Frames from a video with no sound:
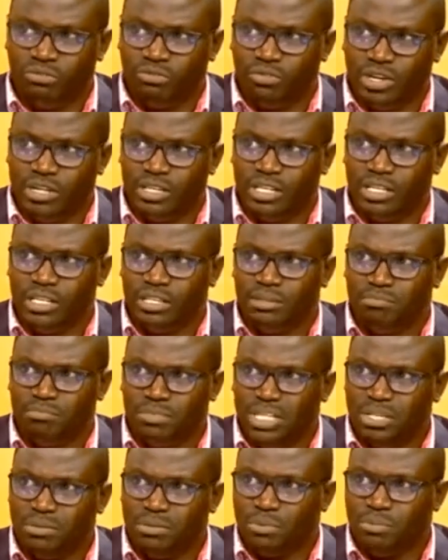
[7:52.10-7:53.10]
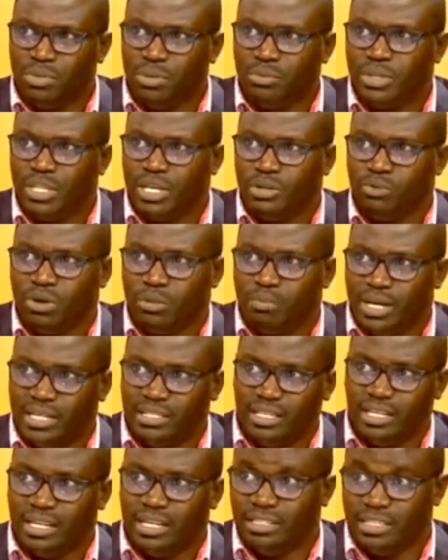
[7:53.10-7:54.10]
very minimal people that were
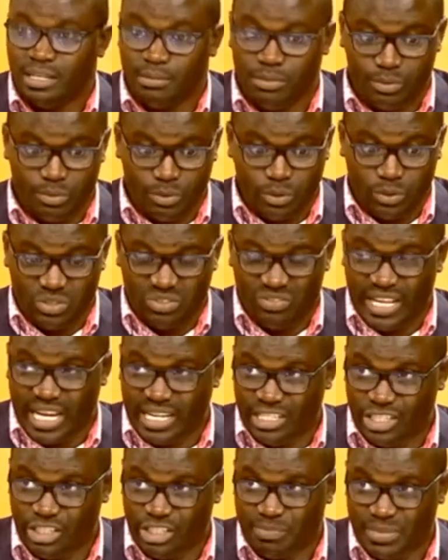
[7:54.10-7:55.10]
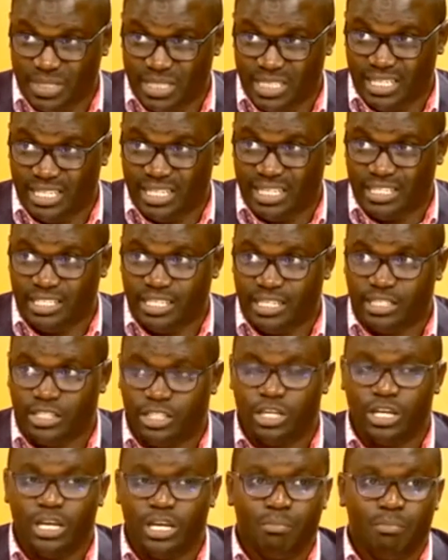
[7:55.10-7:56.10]
passing exams because of that particular change.
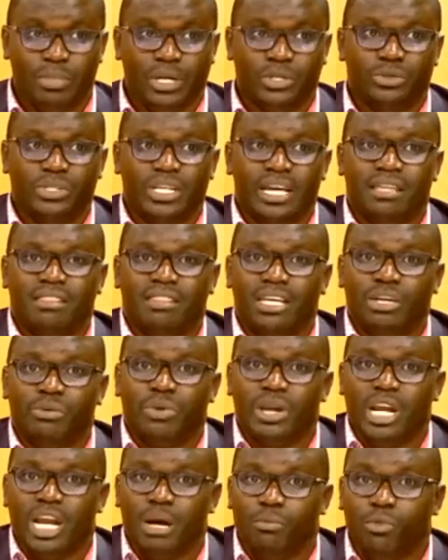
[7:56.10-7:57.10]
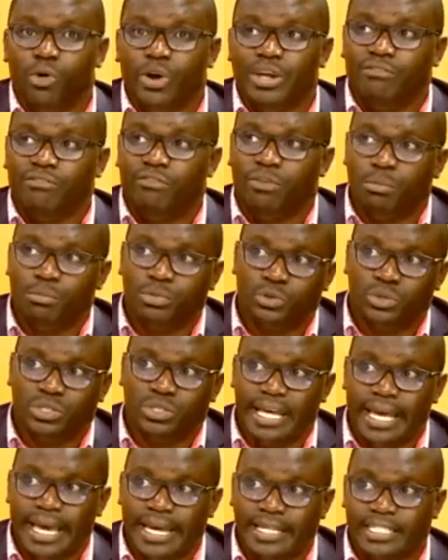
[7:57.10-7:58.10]
Mm-hmm. But today, I think we are a more informed
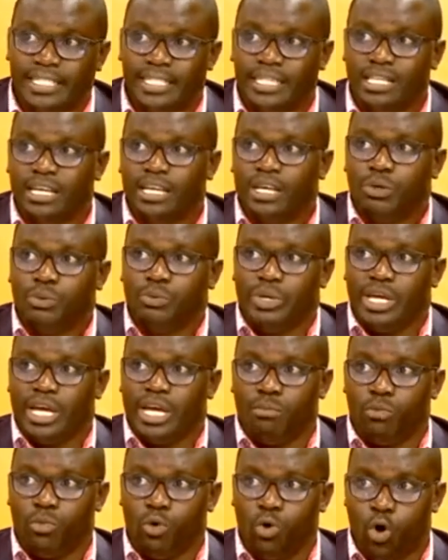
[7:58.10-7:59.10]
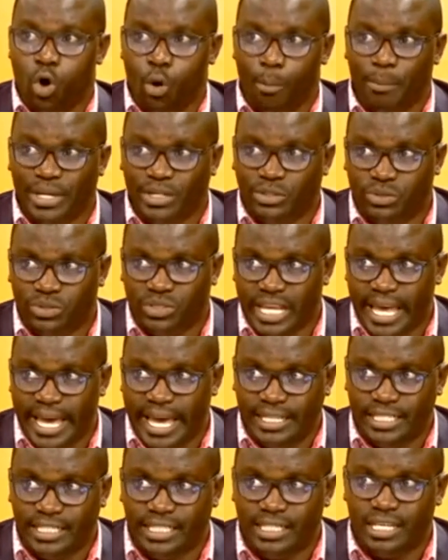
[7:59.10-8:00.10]
society. We are more open
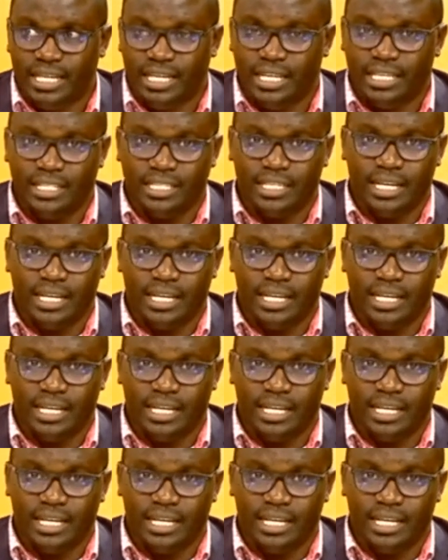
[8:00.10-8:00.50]
society, mm-hmm. and